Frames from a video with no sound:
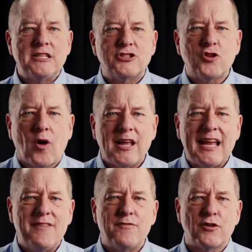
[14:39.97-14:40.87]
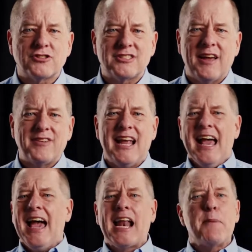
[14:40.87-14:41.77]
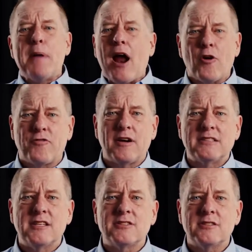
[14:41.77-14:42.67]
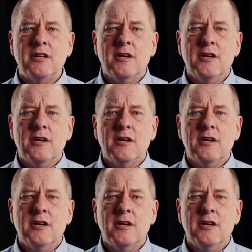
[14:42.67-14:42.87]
starting at verse 7, and I paraphrase this